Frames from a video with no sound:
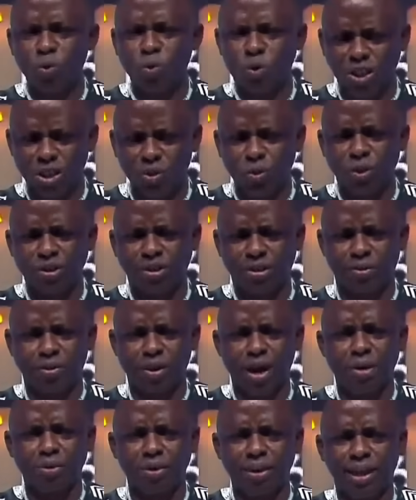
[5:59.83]
Uche was
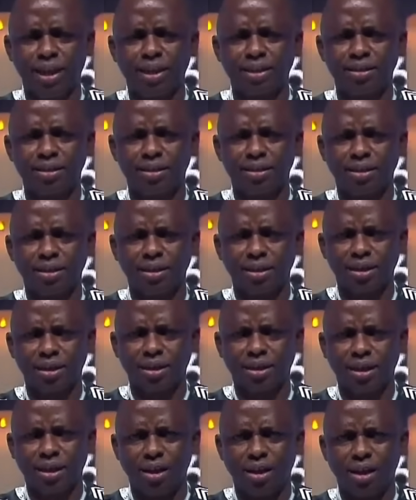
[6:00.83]
around then.
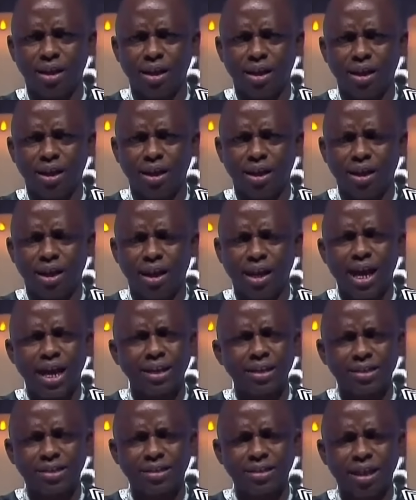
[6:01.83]
And
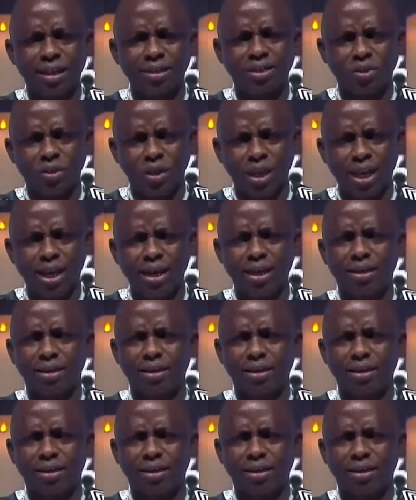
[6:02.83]
he said, Shola,